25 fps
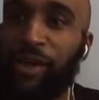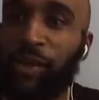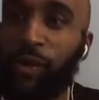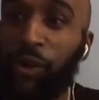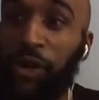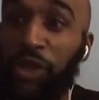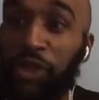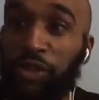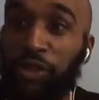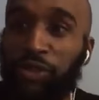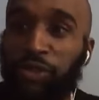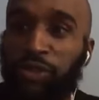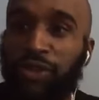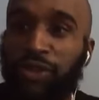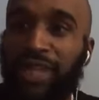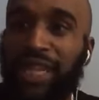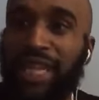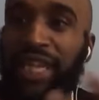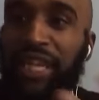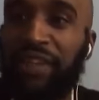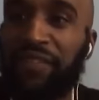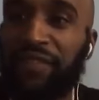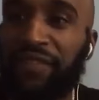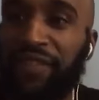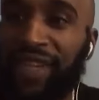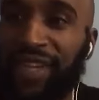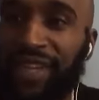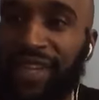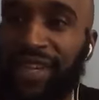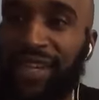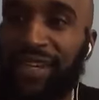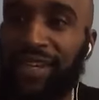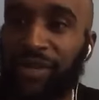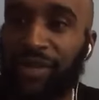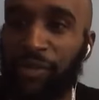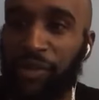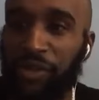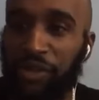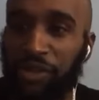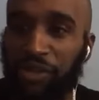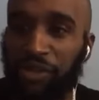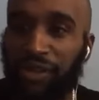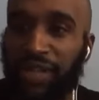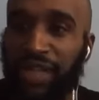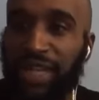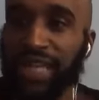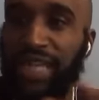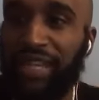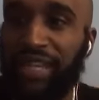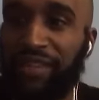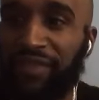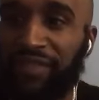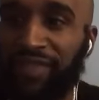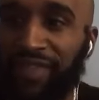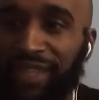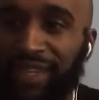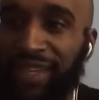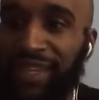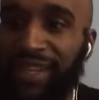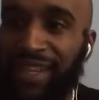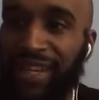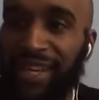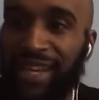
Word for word: when you're leaving, when you're leaving,